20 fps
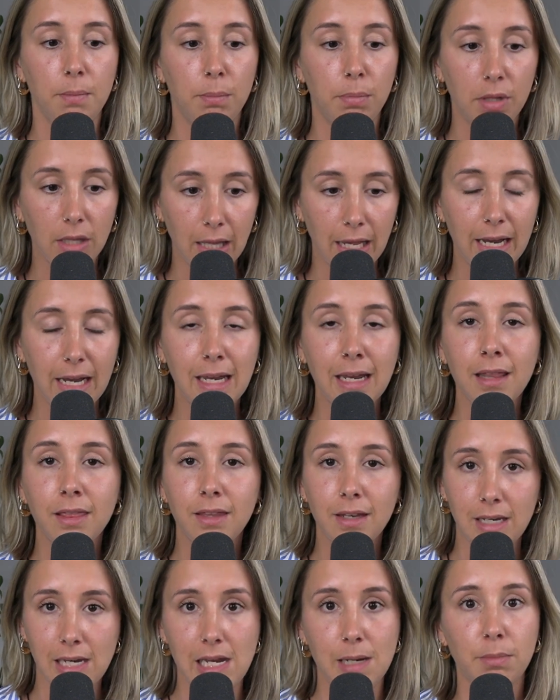Play
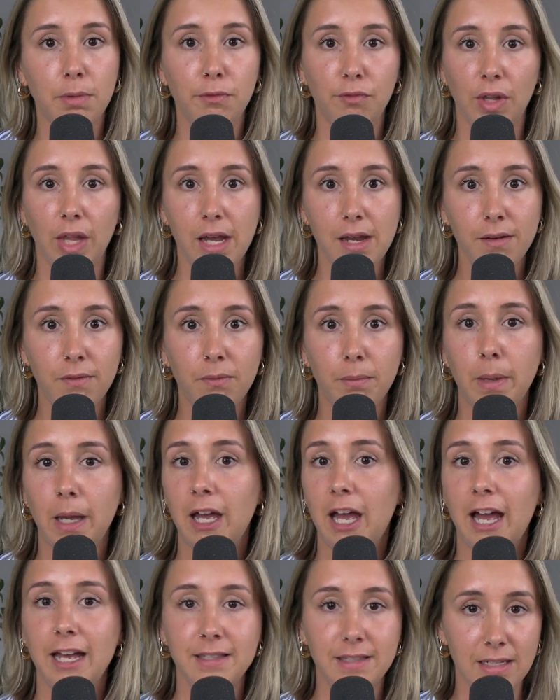the game of life
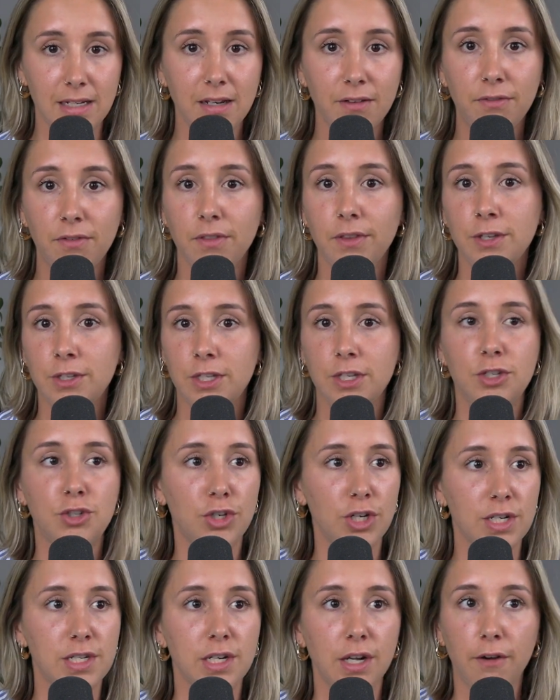as if this is
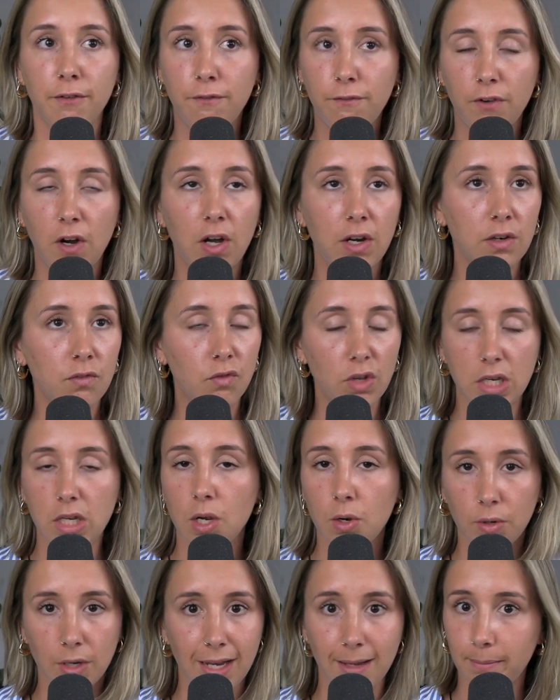just a fun
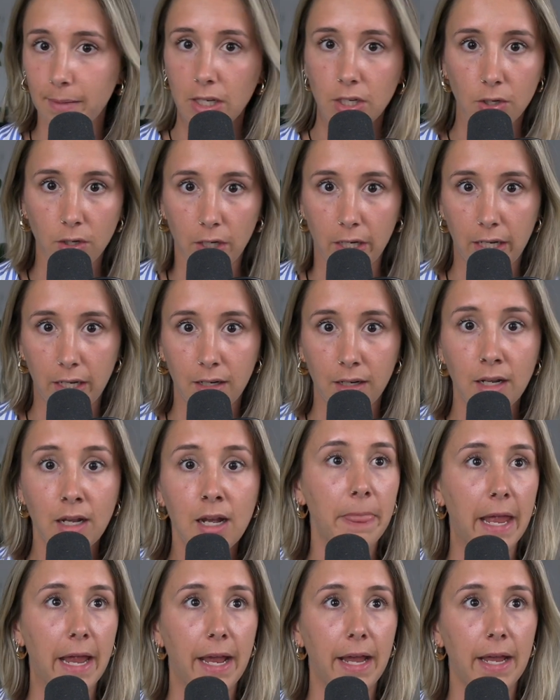video game that you're in.
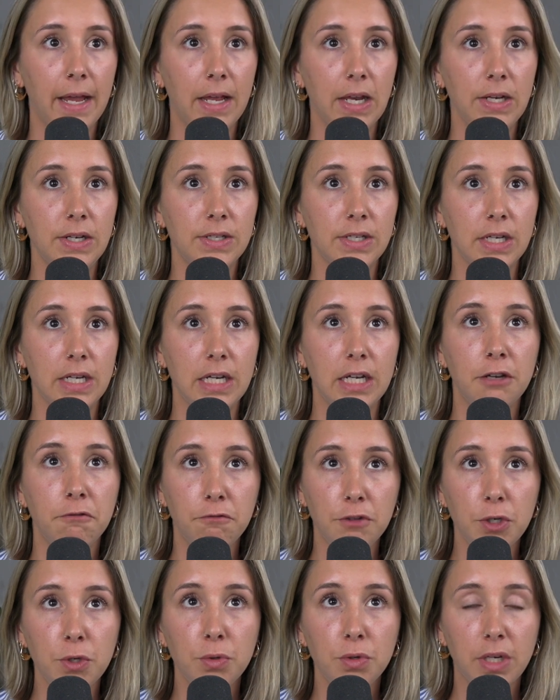And
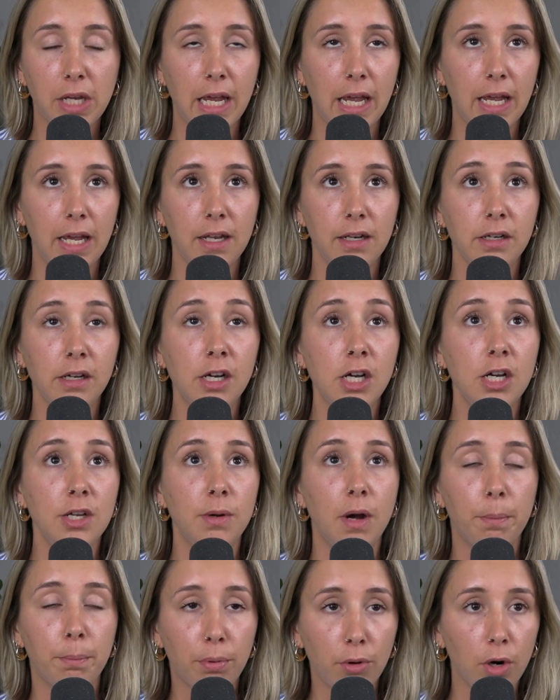if you can
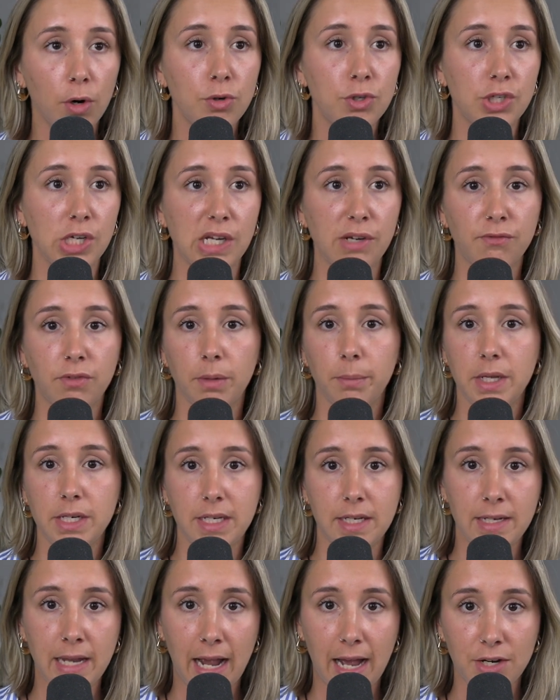approach it from a
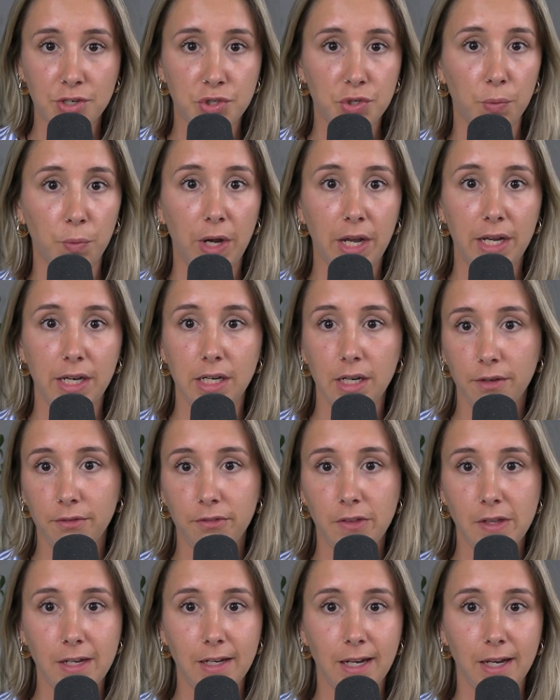detached way of
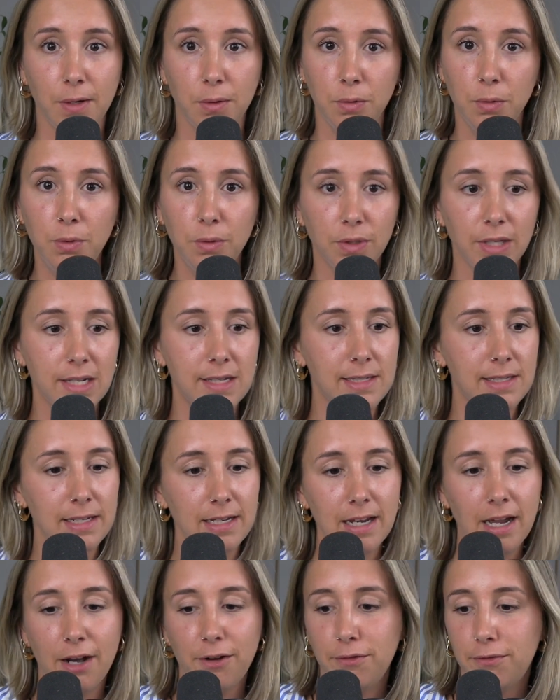thinking, ooh, let's
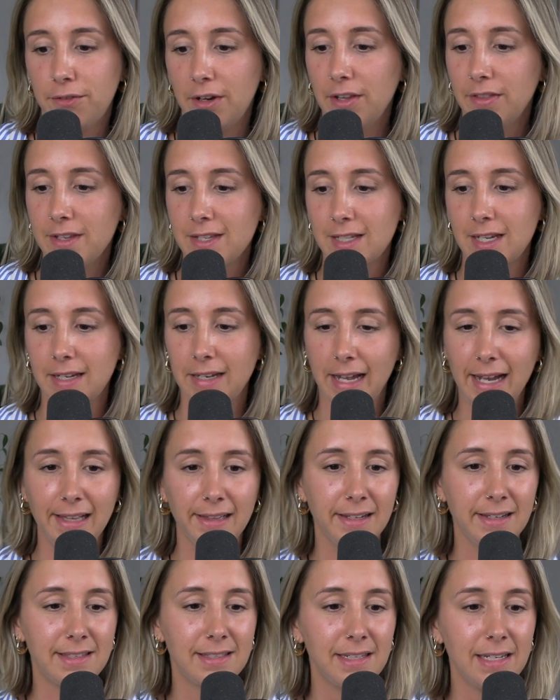see how fun this can get.
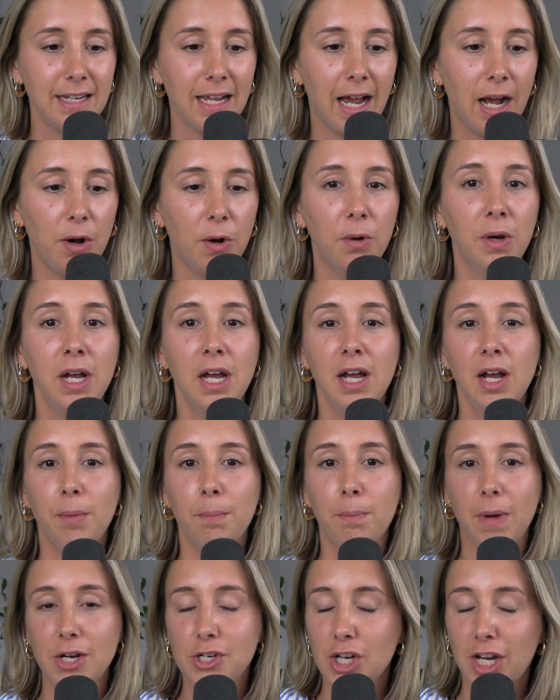Let's see how
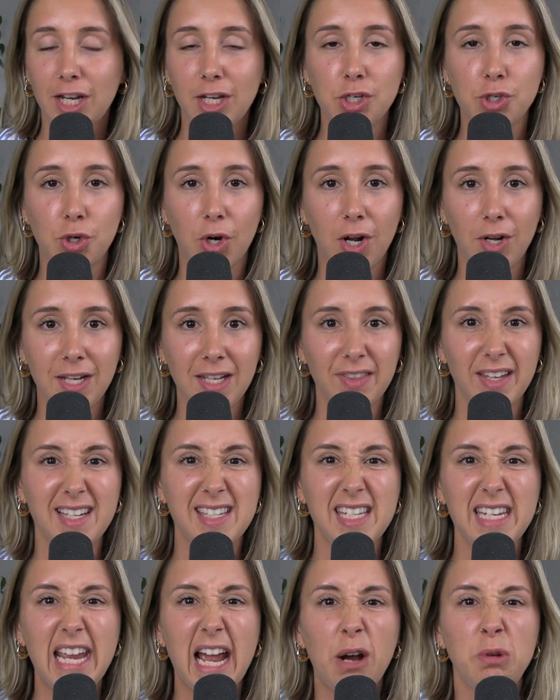much I can draw in.
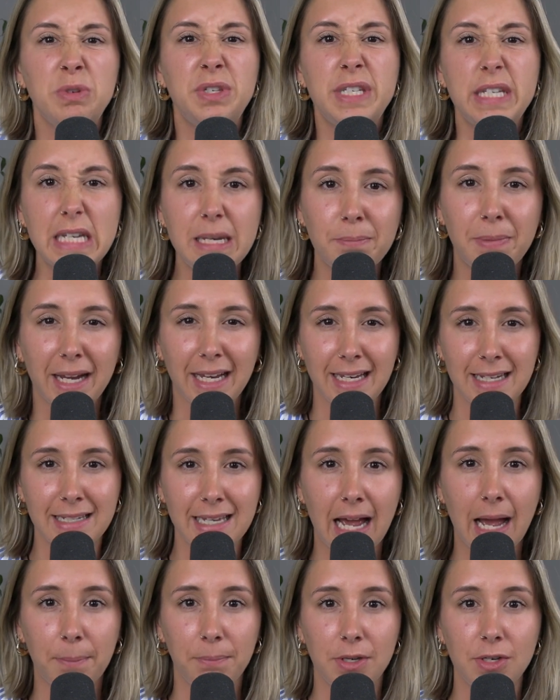Let's see how deep I can
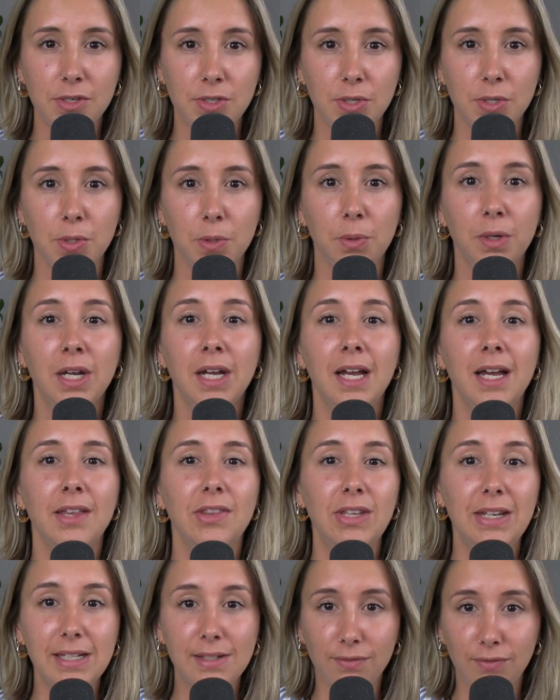tap into
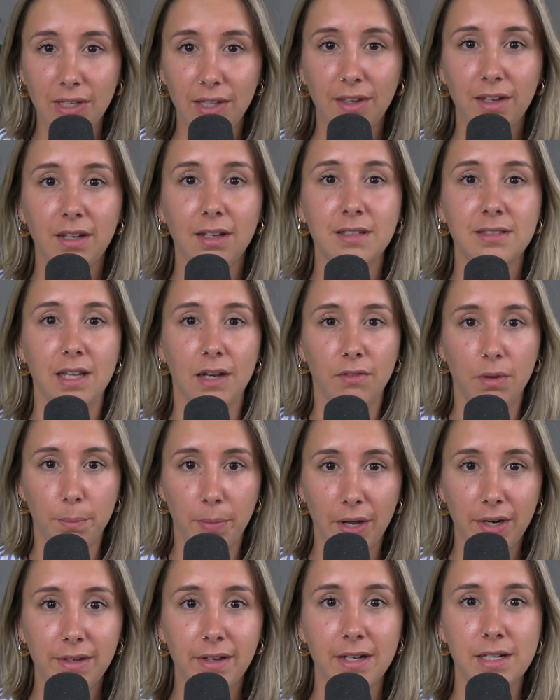these feelings of
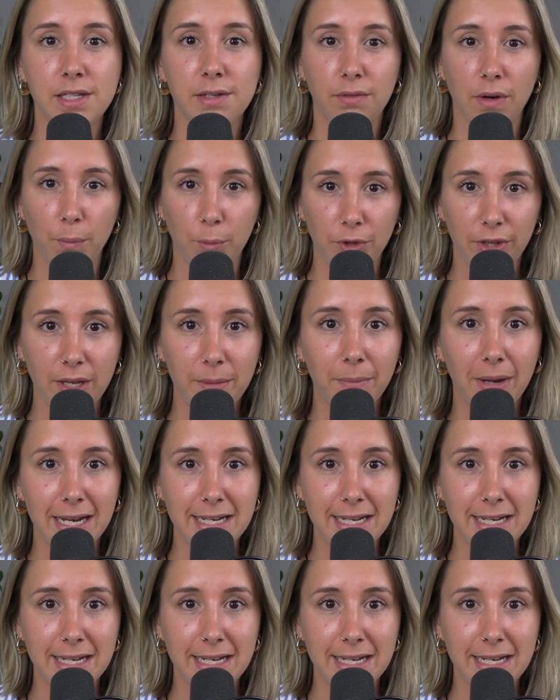abundance from within